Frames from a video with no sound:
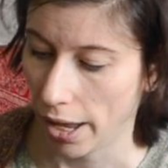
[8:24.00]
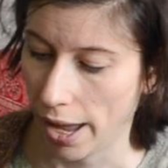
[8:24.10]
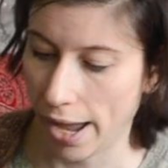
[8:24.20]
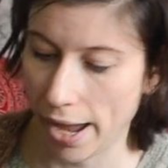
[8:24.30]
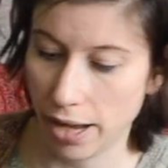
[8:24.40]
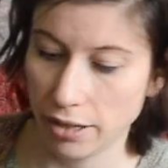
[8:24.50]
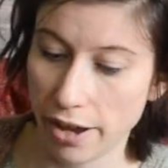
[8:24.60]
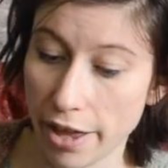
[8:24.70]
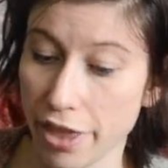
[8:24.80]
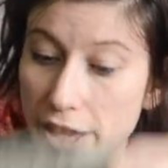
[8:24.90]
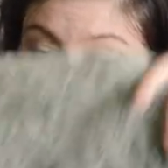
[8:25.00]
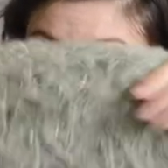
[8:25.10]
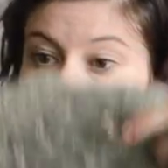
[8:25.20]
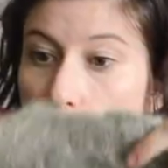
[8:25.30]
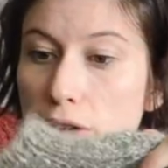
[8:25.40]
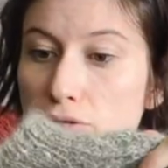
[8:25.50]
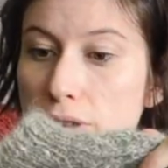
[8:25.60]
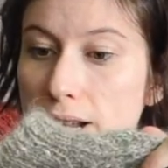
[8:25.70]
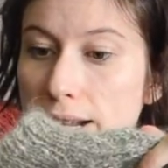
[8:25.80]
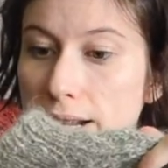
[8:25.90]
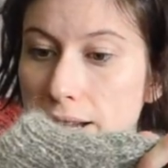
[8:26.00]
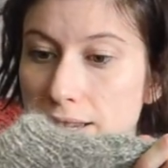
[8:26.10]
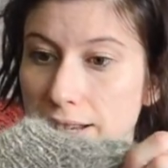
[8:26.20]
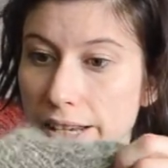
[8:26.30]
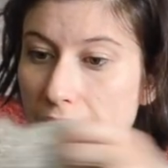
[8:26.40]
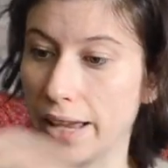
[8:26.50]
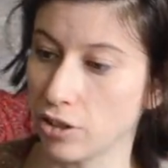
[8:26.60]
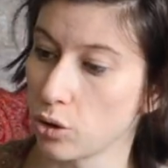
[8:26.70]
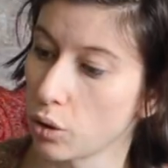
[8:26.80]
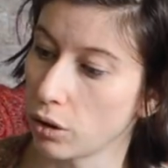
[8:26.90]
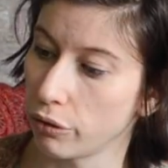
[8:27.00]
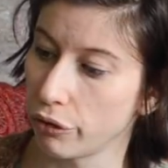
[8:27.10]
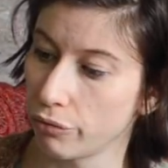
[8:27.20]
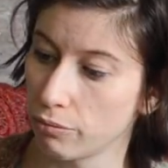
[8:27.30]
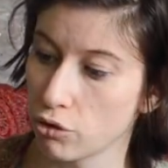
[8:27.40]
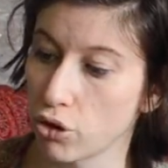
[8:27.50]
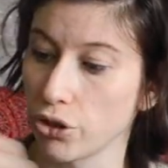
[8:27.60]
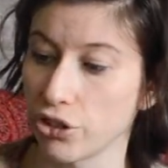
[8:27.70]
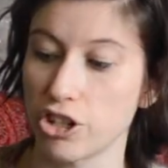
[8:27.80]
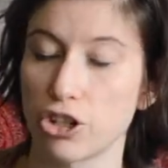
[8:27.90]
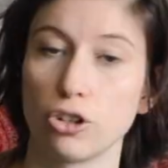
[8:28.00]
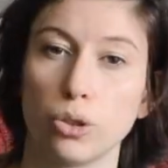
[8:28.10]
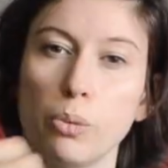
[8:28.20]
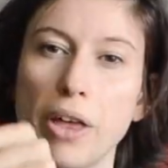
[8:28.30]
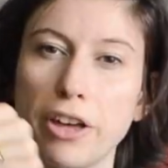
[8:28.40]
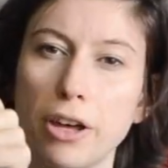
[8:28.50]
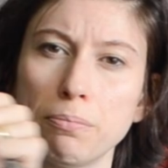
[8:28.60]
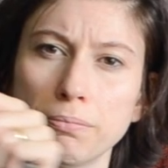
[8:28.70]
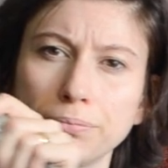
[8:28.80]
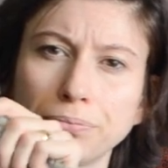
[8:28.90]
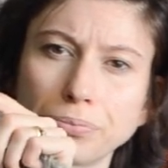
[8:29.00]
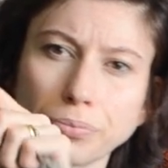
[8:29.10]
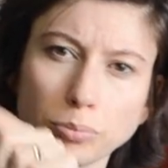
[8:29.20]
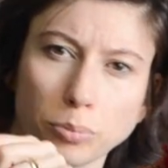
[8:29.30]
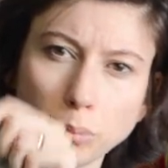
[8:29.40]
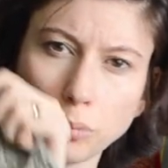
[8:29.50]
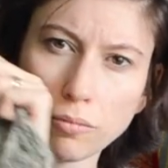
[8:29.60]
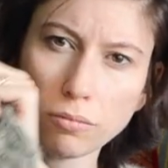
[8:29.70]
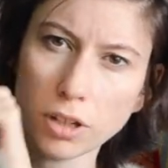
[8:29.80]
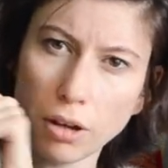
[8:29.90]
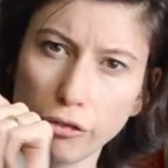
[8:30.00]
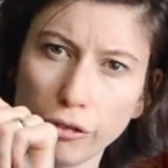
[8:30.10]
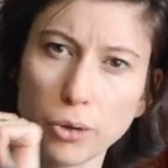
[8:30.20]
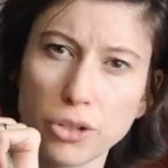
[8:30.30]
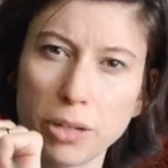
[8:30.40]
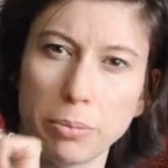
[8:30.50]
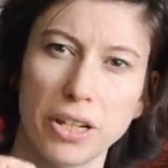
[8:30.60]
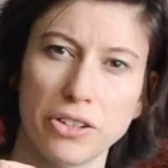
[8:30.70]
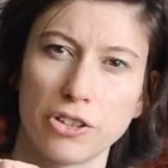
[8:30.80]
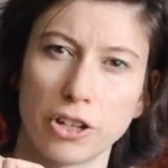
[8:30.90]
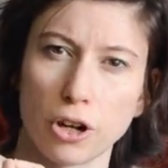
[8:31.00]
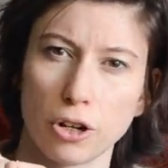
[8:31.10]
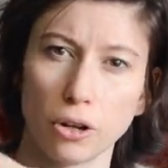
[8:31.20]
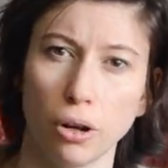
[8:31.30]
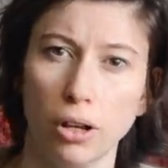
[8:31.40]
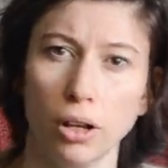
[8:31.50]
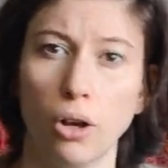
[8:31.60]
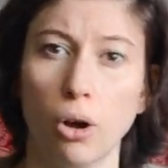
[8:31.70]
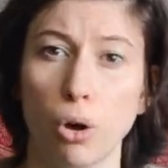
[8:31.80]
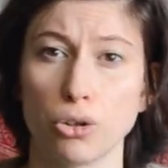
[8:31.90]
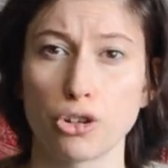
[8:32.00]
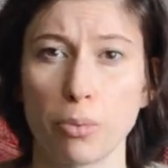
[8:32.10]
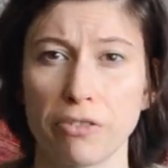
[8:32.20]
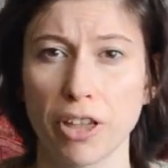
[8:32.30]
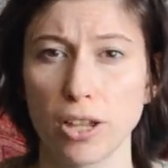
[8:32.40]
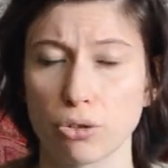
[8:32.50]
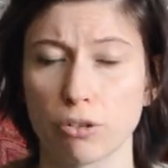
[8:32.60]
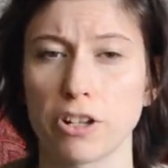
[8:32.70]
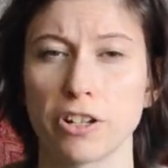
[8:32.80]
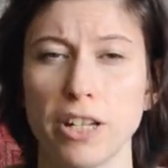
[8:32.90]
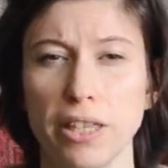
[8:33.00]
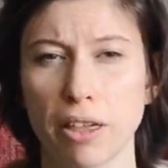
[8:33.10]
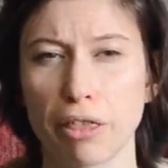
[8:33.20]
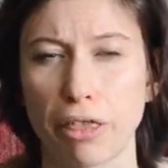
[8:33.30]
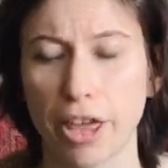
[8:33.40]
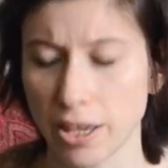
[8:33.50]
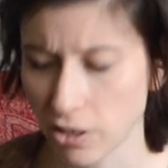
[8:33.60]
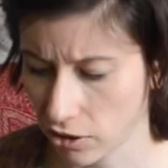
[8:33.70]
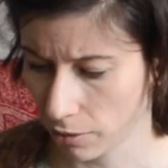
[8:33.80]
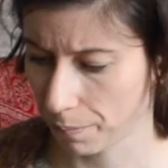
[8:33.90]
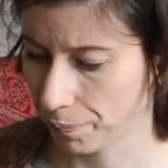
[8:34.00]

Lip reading: And I think it's going to work really nicely as a sort of transitional weather floaty piece to go on top of things or underneath other things.